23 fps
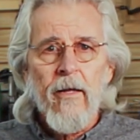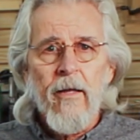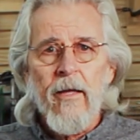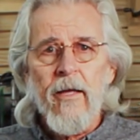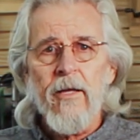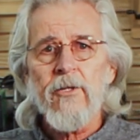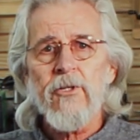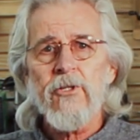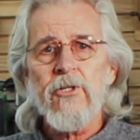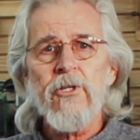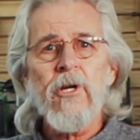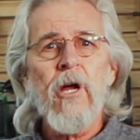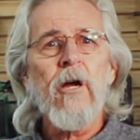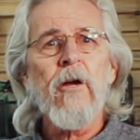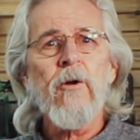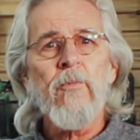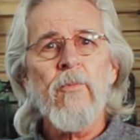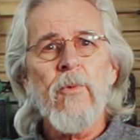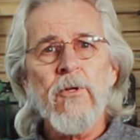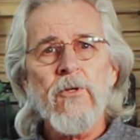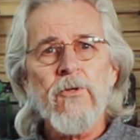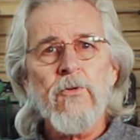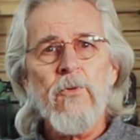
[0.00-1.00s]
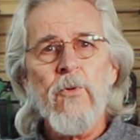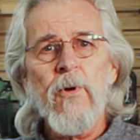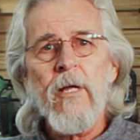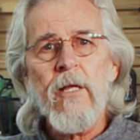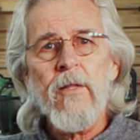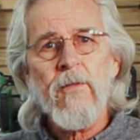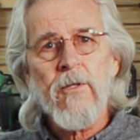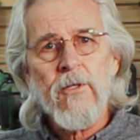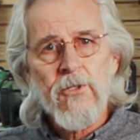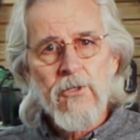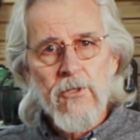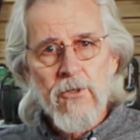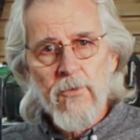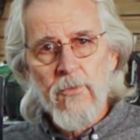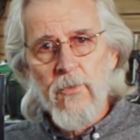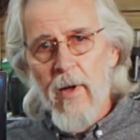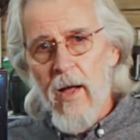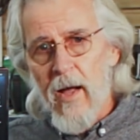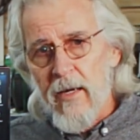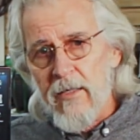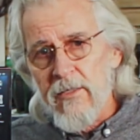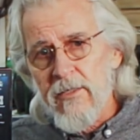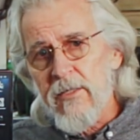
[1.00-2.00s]
It's shared between the two
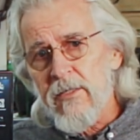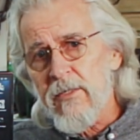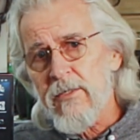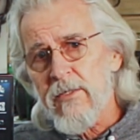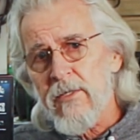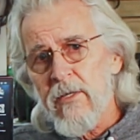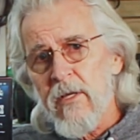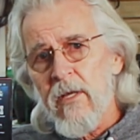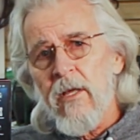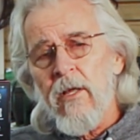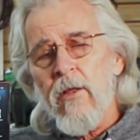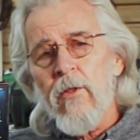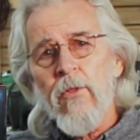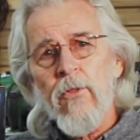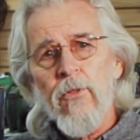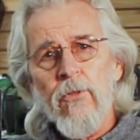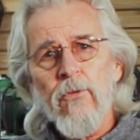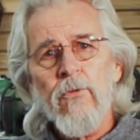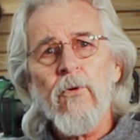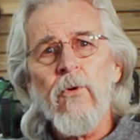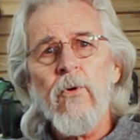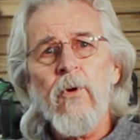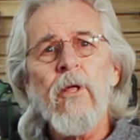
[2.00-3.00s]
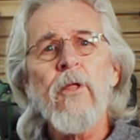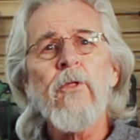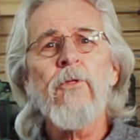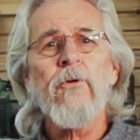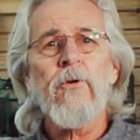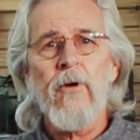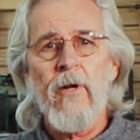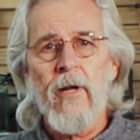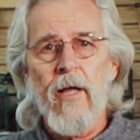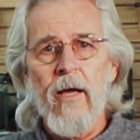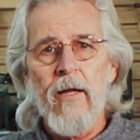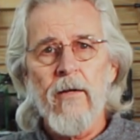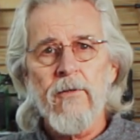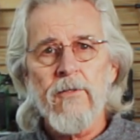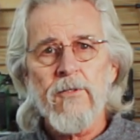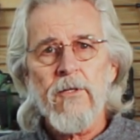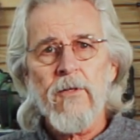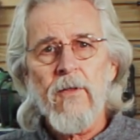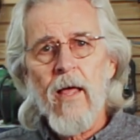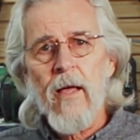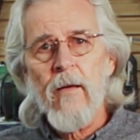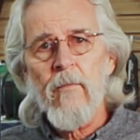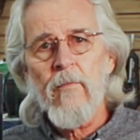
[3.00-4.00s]
boxes through Ethernet.
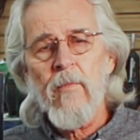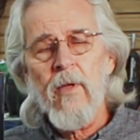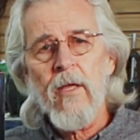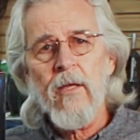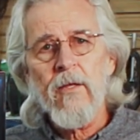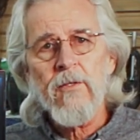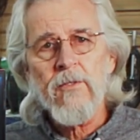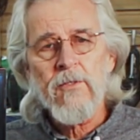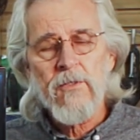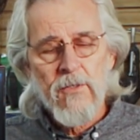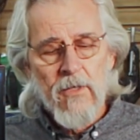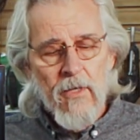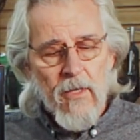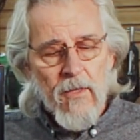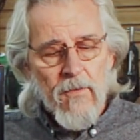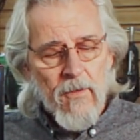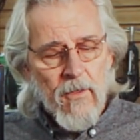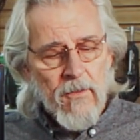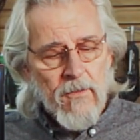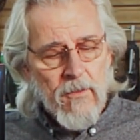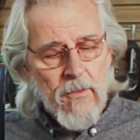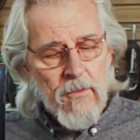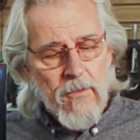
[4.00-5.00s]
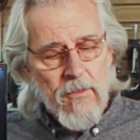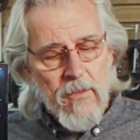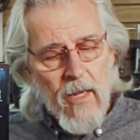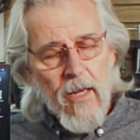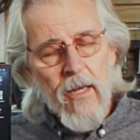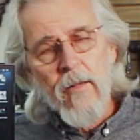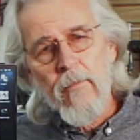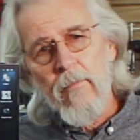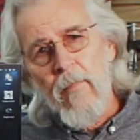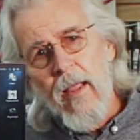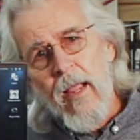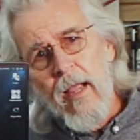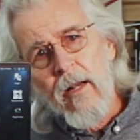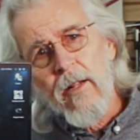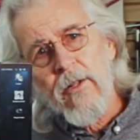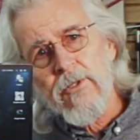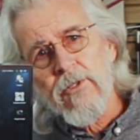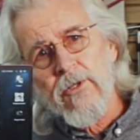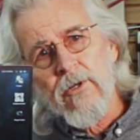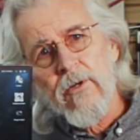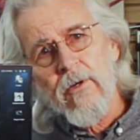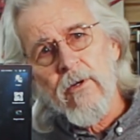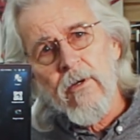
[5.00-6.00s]
So that means that the data
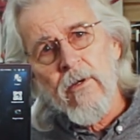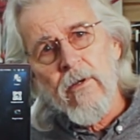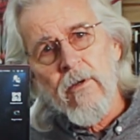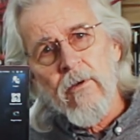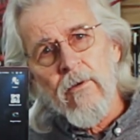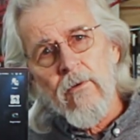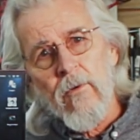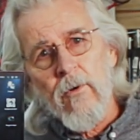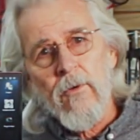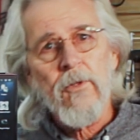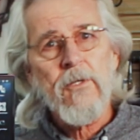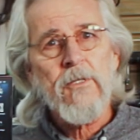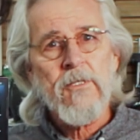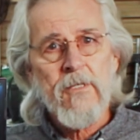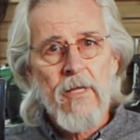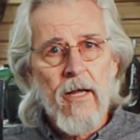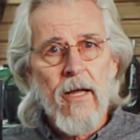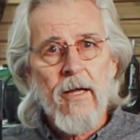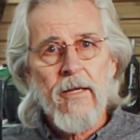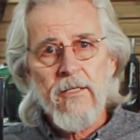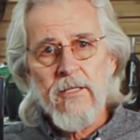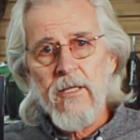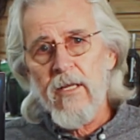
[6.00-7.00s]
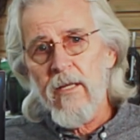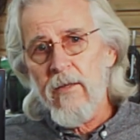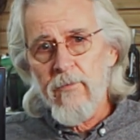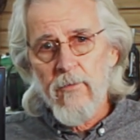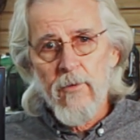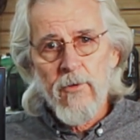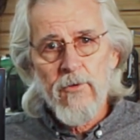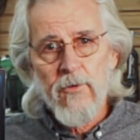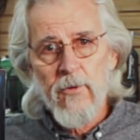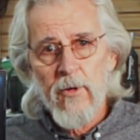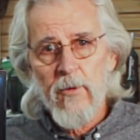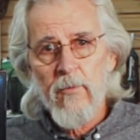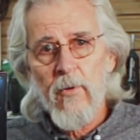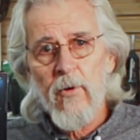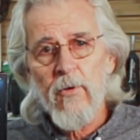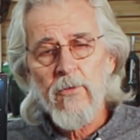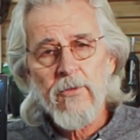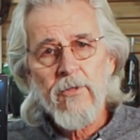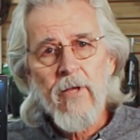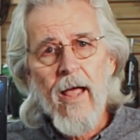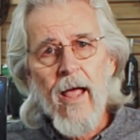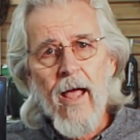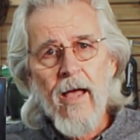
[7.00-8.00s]
manager or the DIT if they're doing
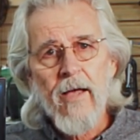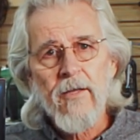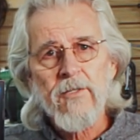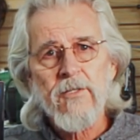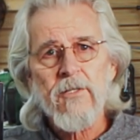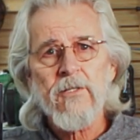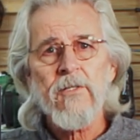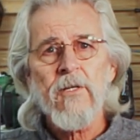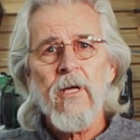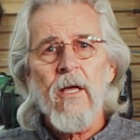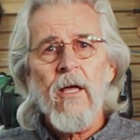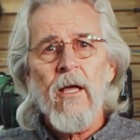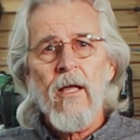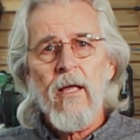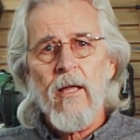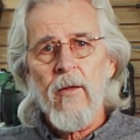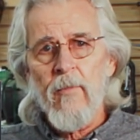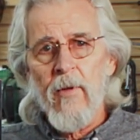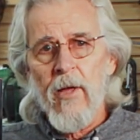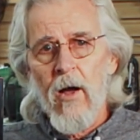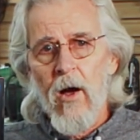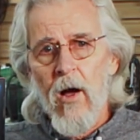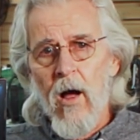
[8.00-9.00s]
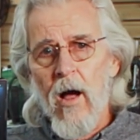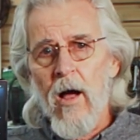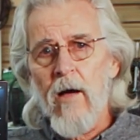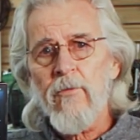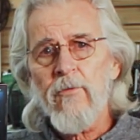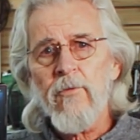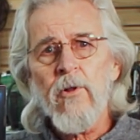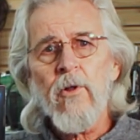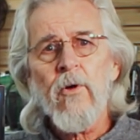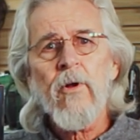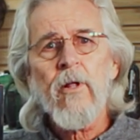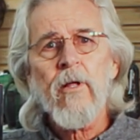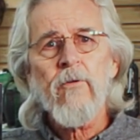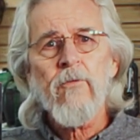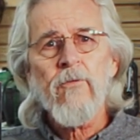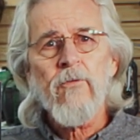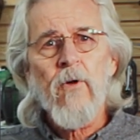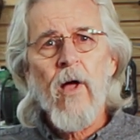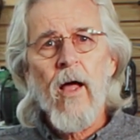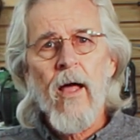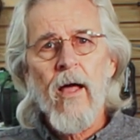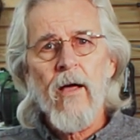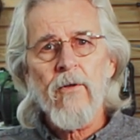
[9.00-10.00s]
both tasks, can be offloading
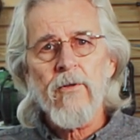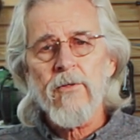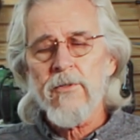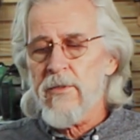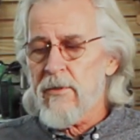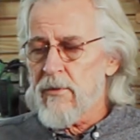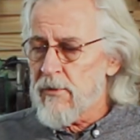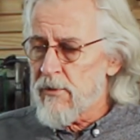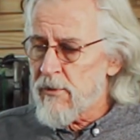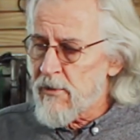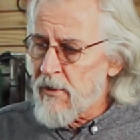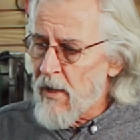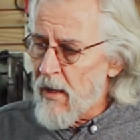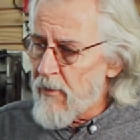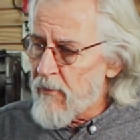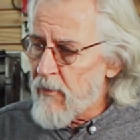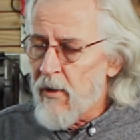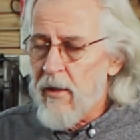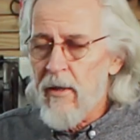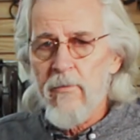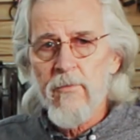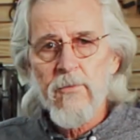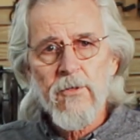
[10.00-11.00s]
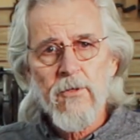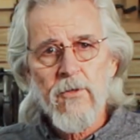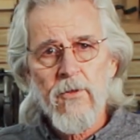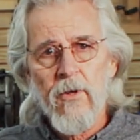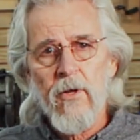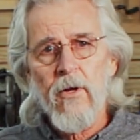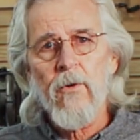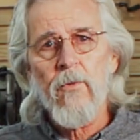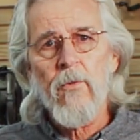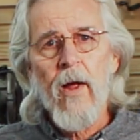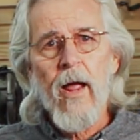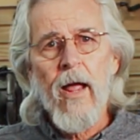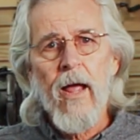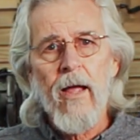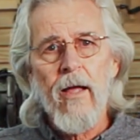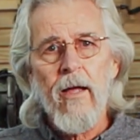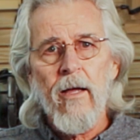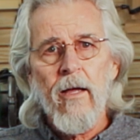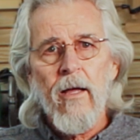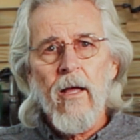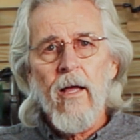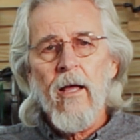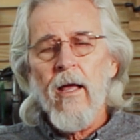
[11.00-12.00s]
files, saving them to the
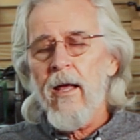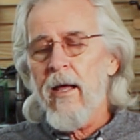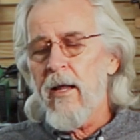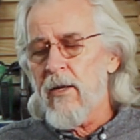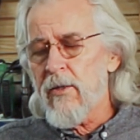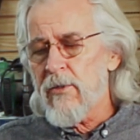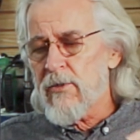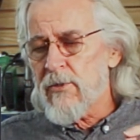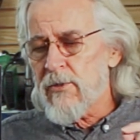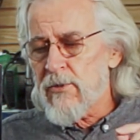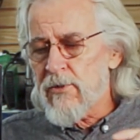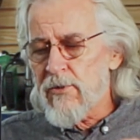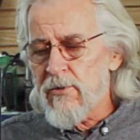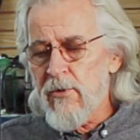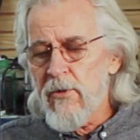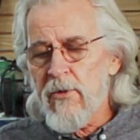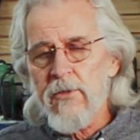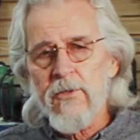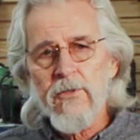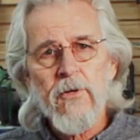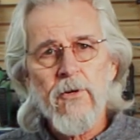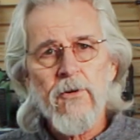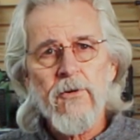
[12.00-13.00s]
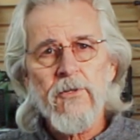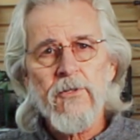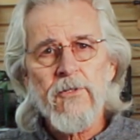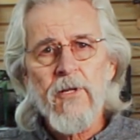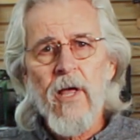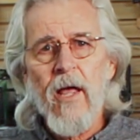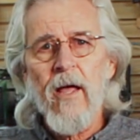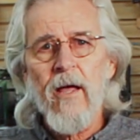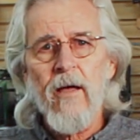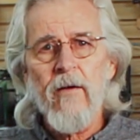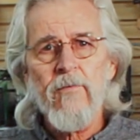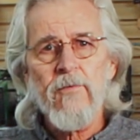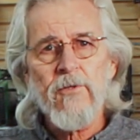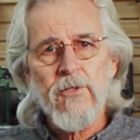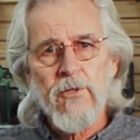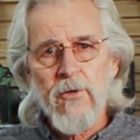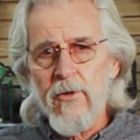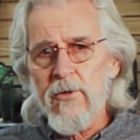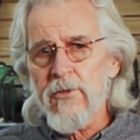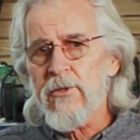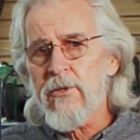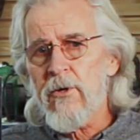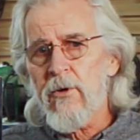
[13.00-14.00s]
array, and as soon as they're saved, as
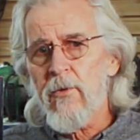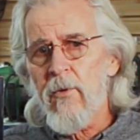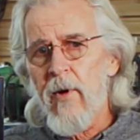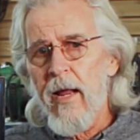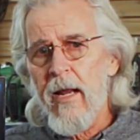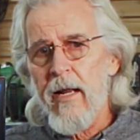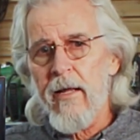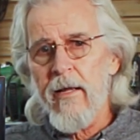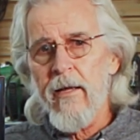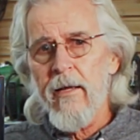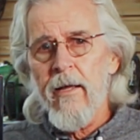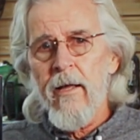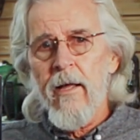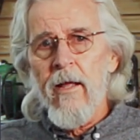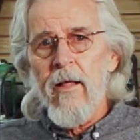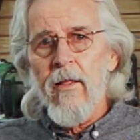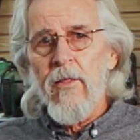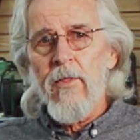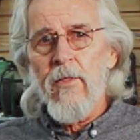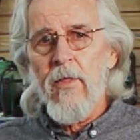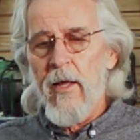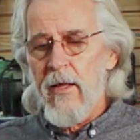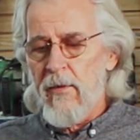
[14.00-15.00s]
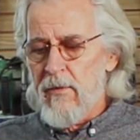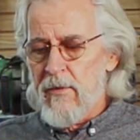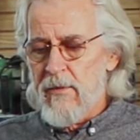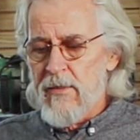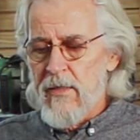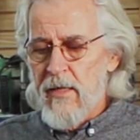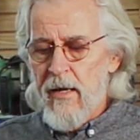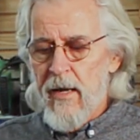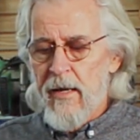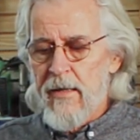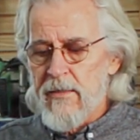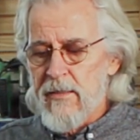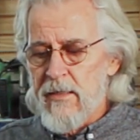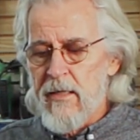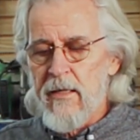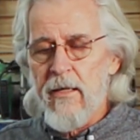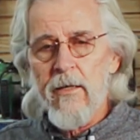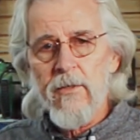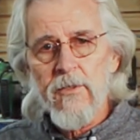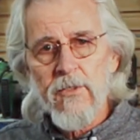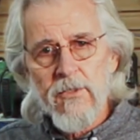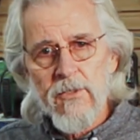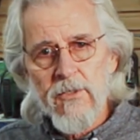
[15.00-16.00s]
soon as they're ready, then the
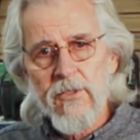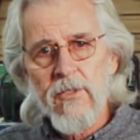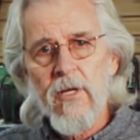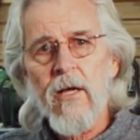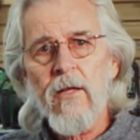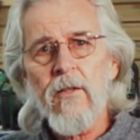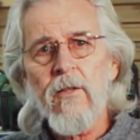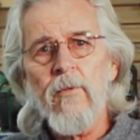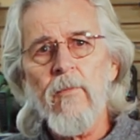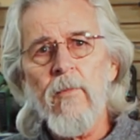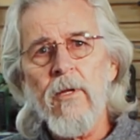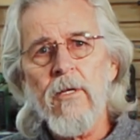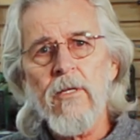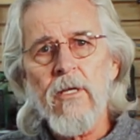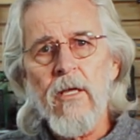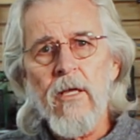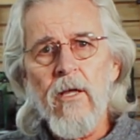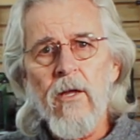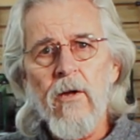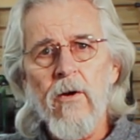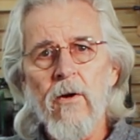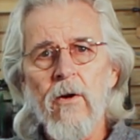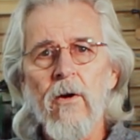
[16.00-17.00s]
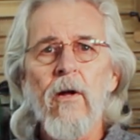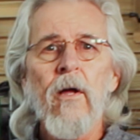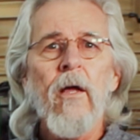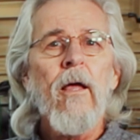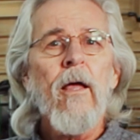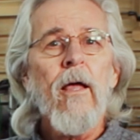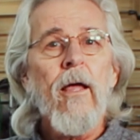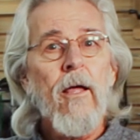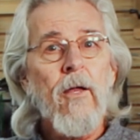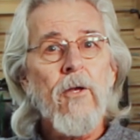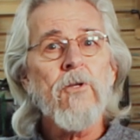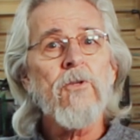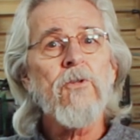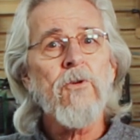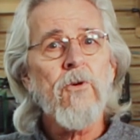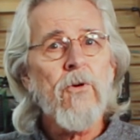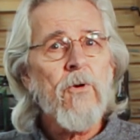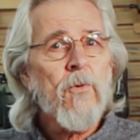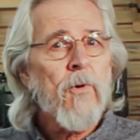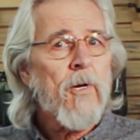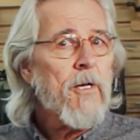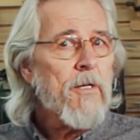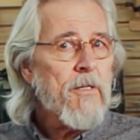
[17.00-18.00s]
DIT can suck them into here and
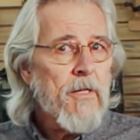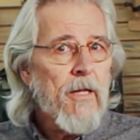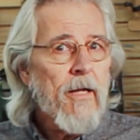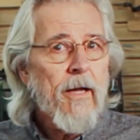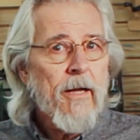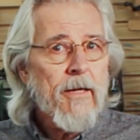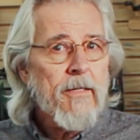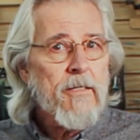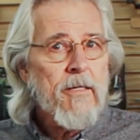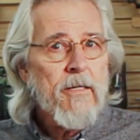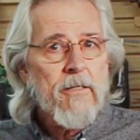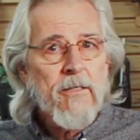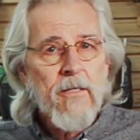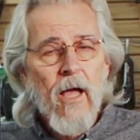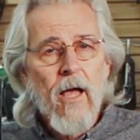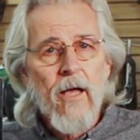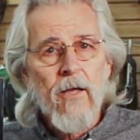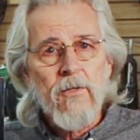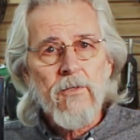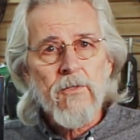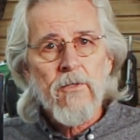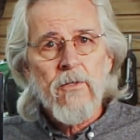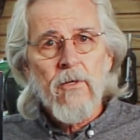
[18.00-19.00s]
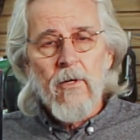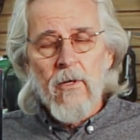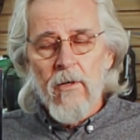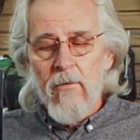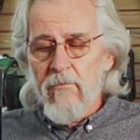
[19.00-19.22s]
do what a DIT does.